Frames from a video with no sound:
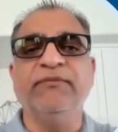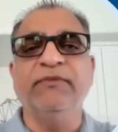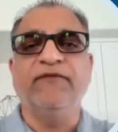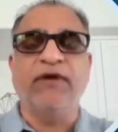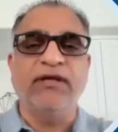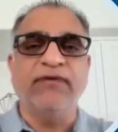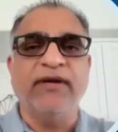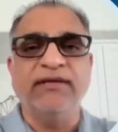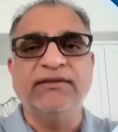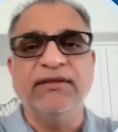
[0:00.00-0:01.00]
treatment for
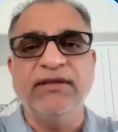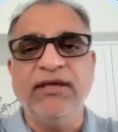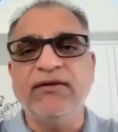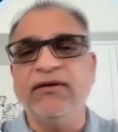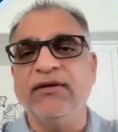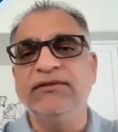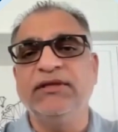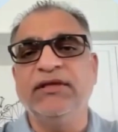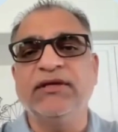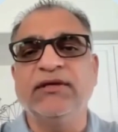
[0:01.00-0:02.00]
arthritis of the knee called
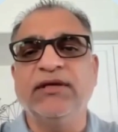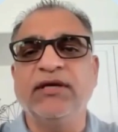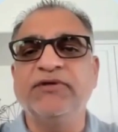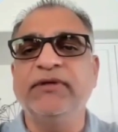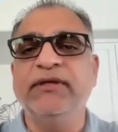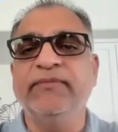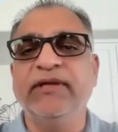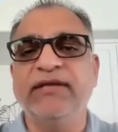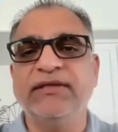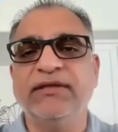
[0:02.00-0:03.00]
genicular artery
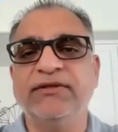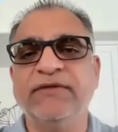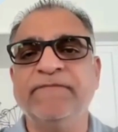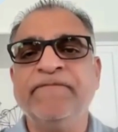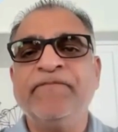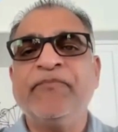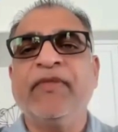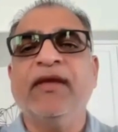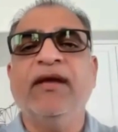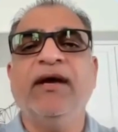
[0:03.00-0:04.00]
embolization,
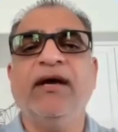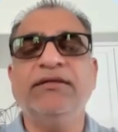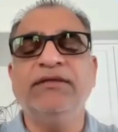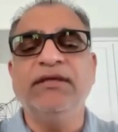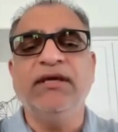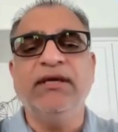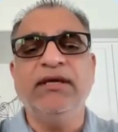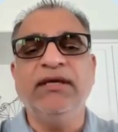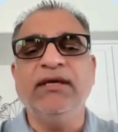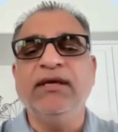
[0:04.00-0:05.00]
uh, G A
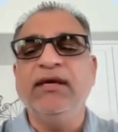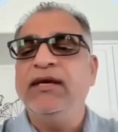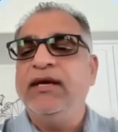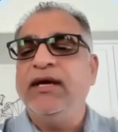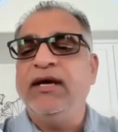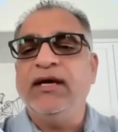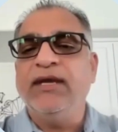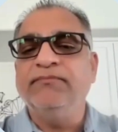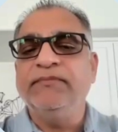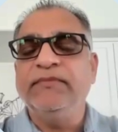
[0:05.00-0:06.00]
E.
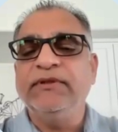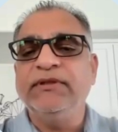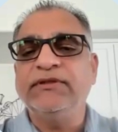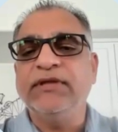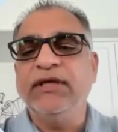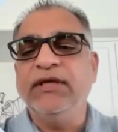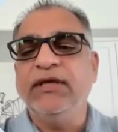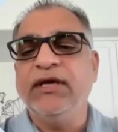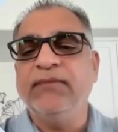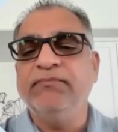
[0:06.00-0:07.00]
Um, it's a
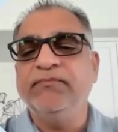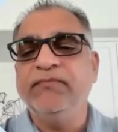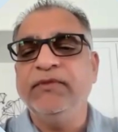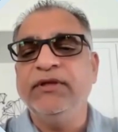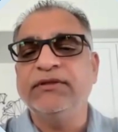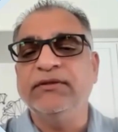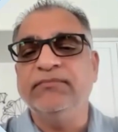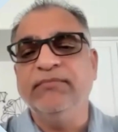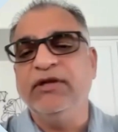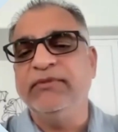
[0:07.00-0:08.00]
um, it's a
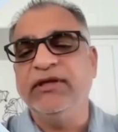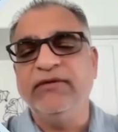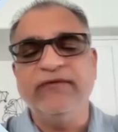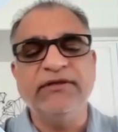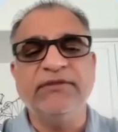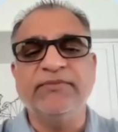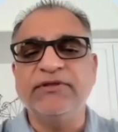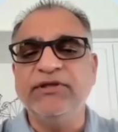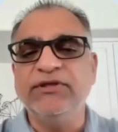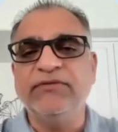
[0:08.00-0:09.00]
minimally invasive
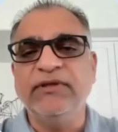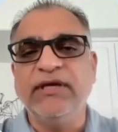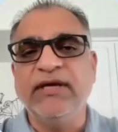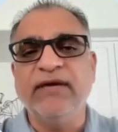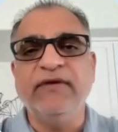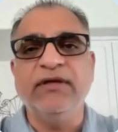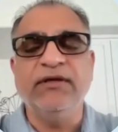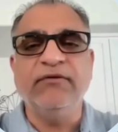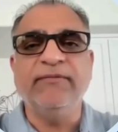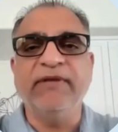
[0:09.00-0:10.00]
procedure without having a
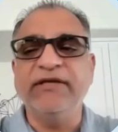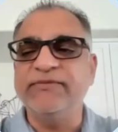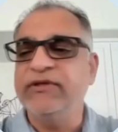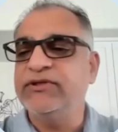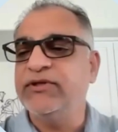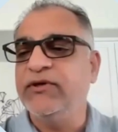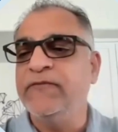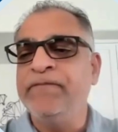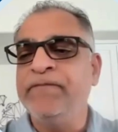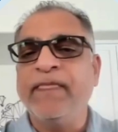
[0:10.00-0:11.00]
knee replacement.
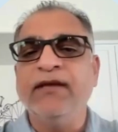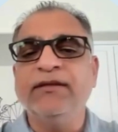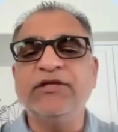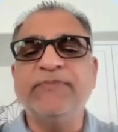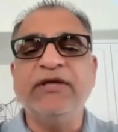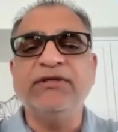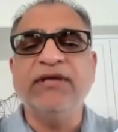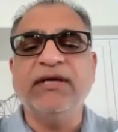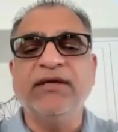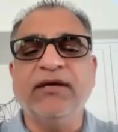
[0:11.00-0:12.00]
So this patient
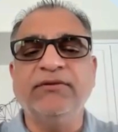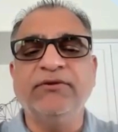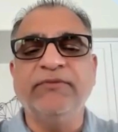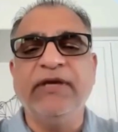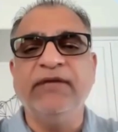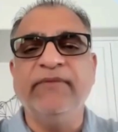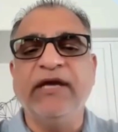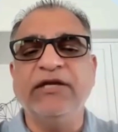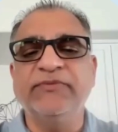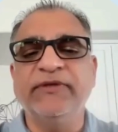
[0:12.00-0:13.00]
had gone to pain
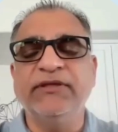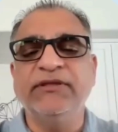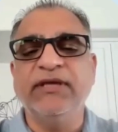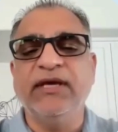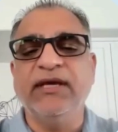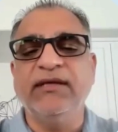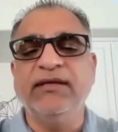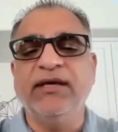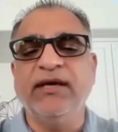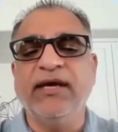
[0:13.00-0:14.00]
management
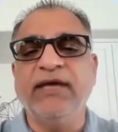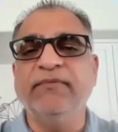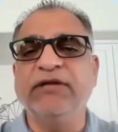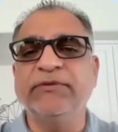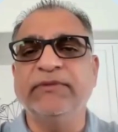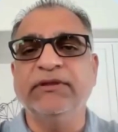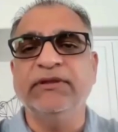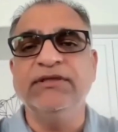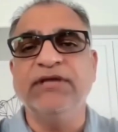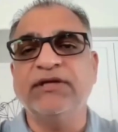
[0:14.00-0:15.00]
and uh, had multiple
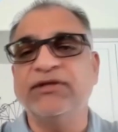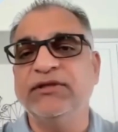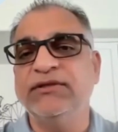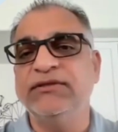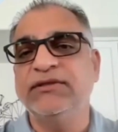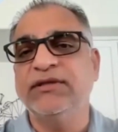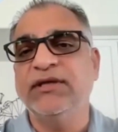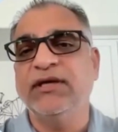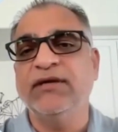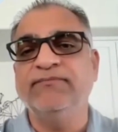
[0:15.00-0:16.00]
injections,
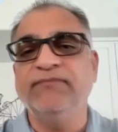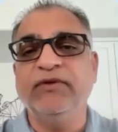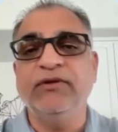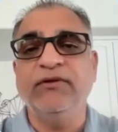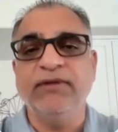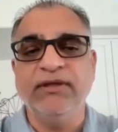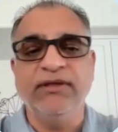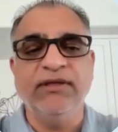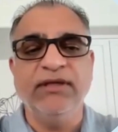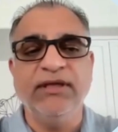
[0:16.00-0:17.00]
uh, you know, in
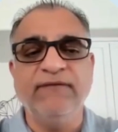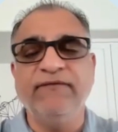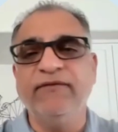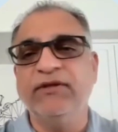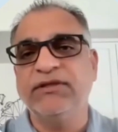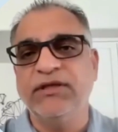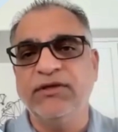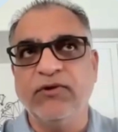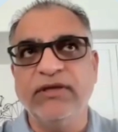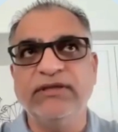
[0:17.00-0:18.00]
the knee with
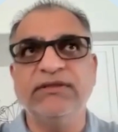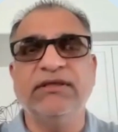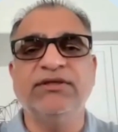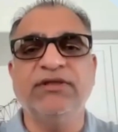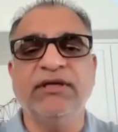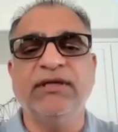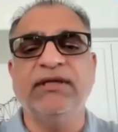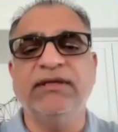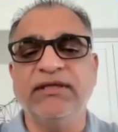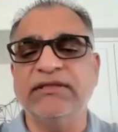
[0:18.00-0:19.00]
steroids and gel
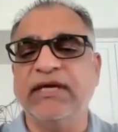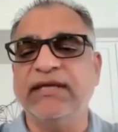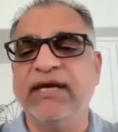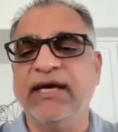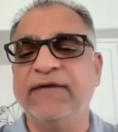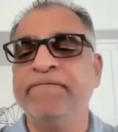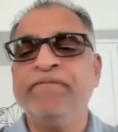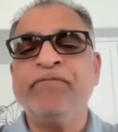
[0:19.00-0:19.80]
and things like that.